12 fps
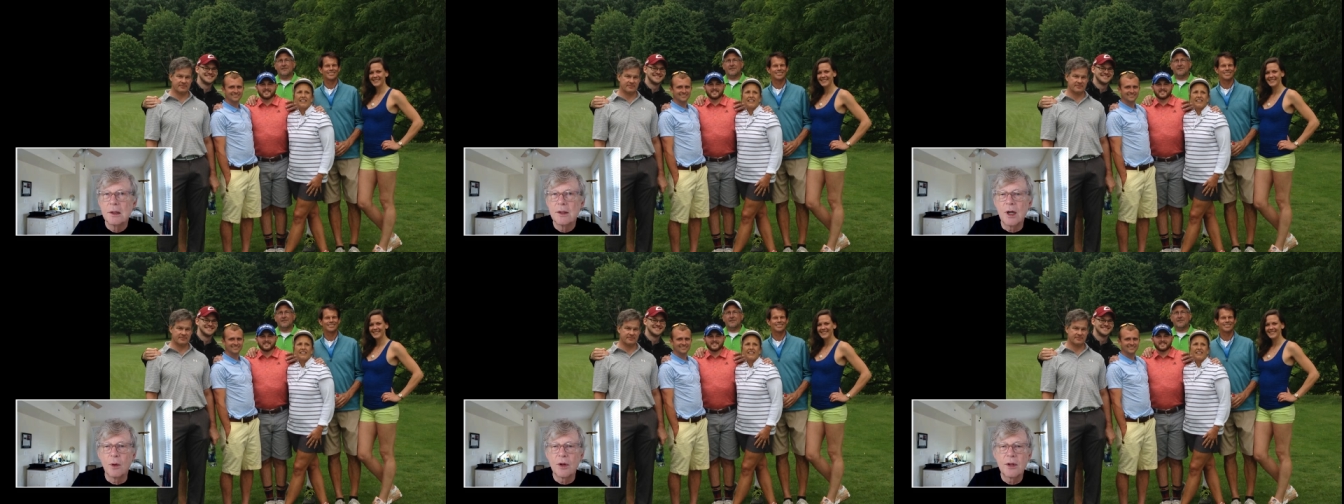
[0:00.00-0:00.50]

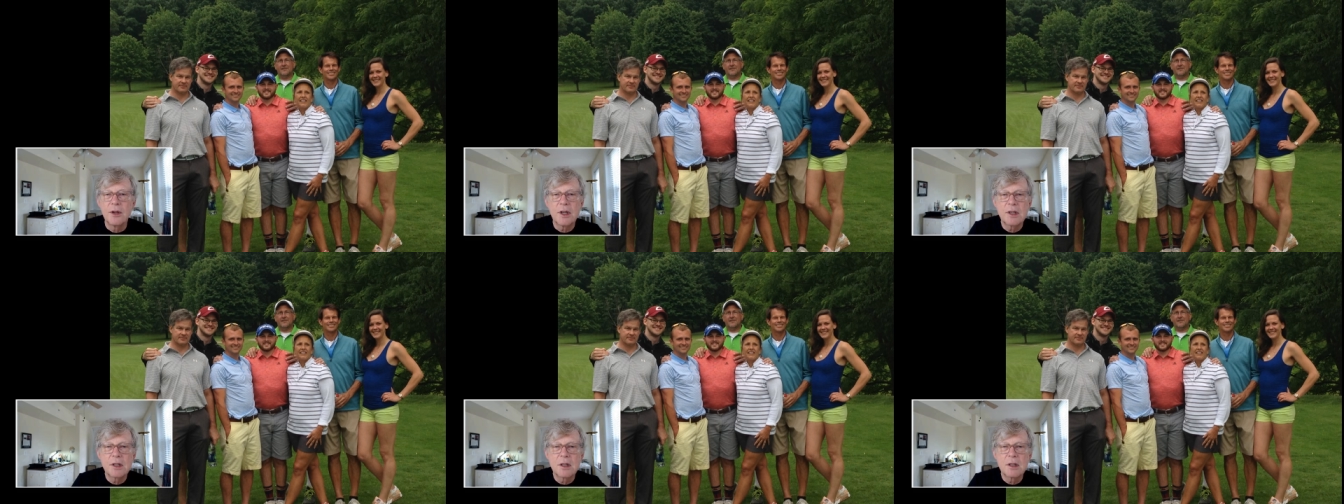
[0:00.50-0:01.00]
you know, with
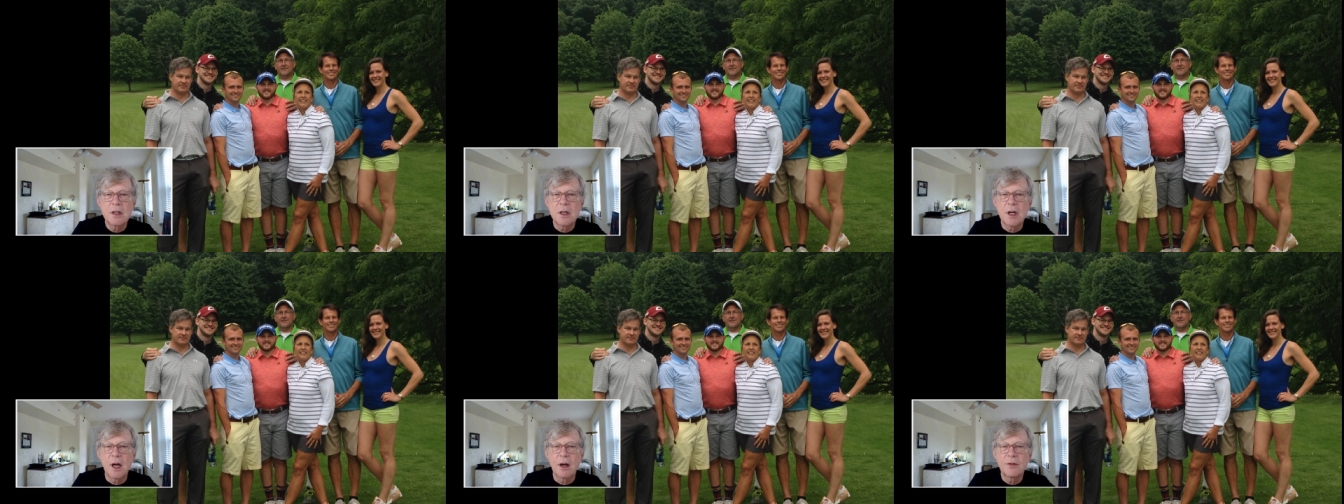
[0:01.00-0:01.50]
nieces
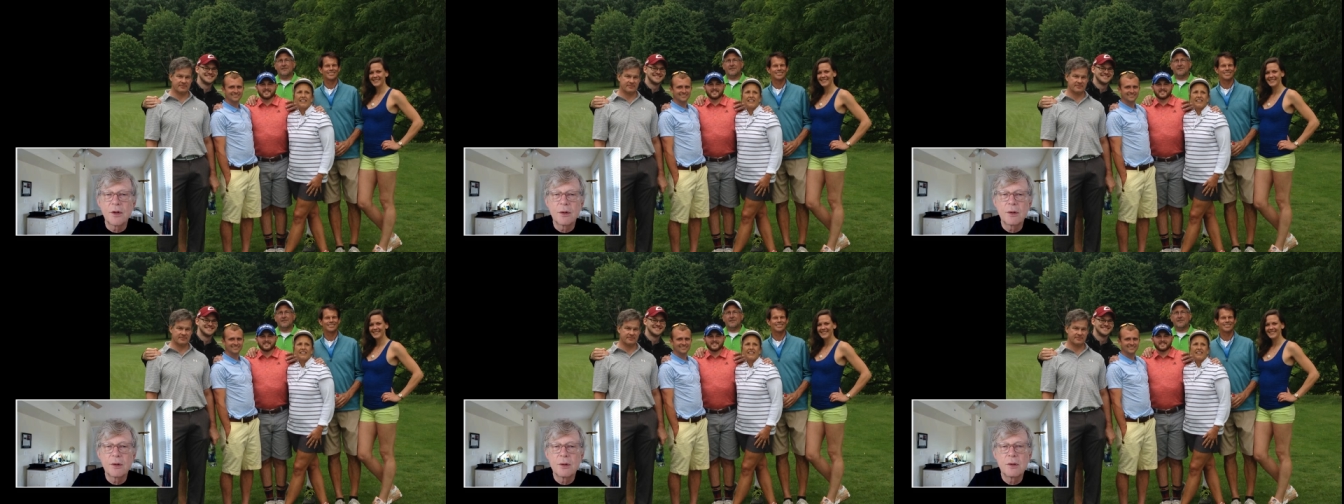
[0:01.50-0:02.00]
and
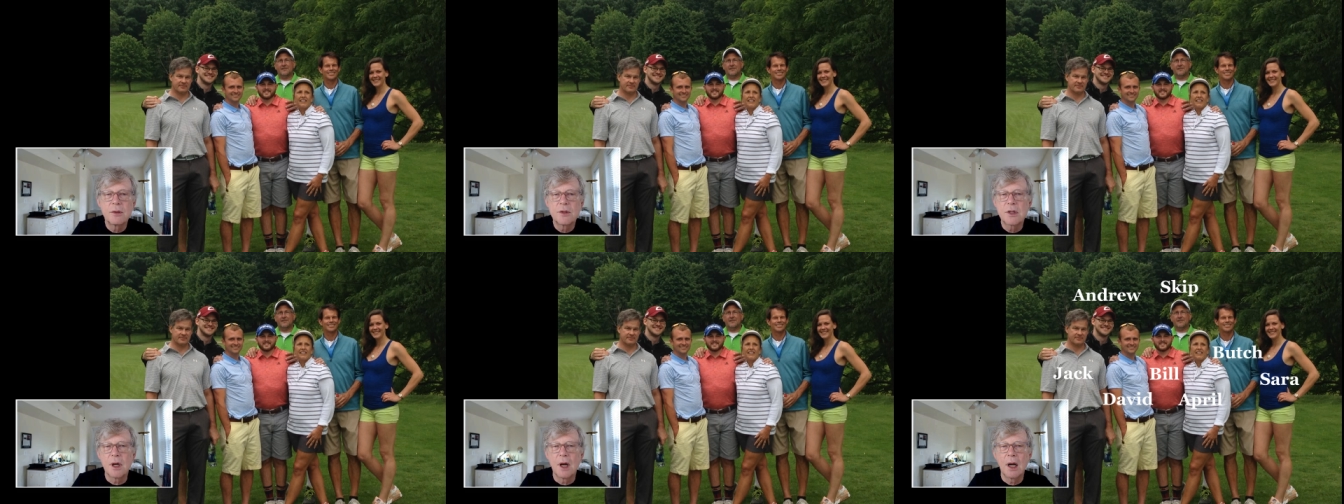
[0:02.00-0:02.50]

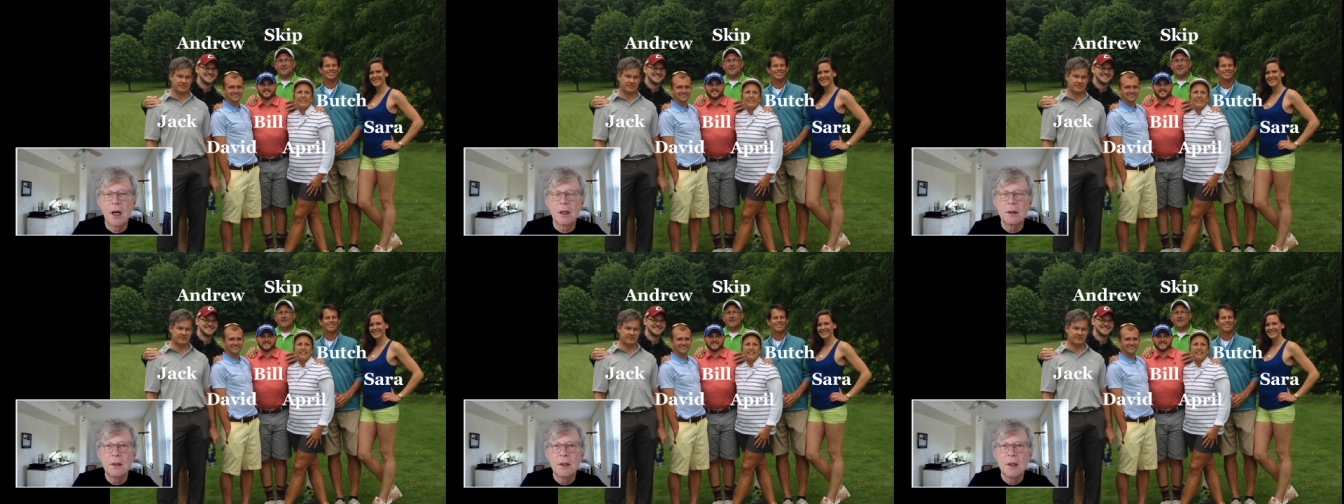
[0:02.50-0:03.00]
nephews.
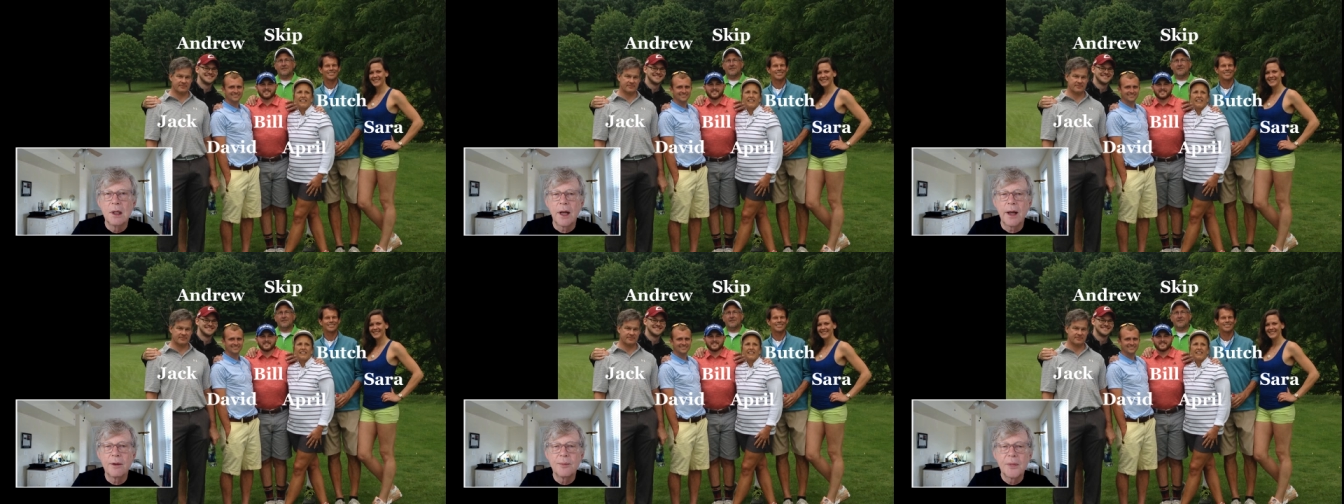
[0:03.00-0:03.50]
Uh,
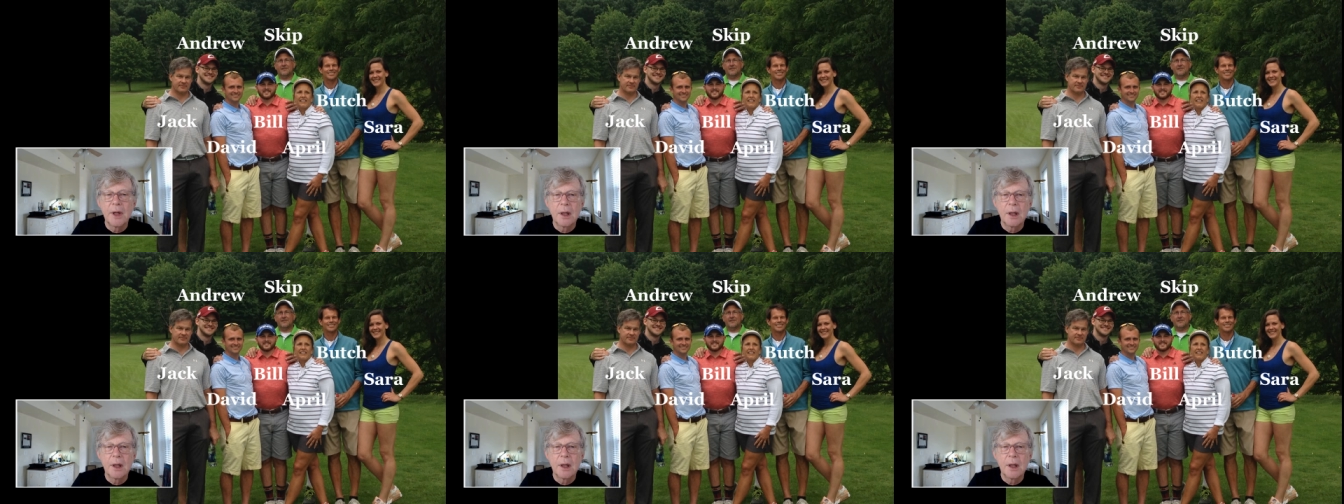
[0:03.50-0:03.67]
and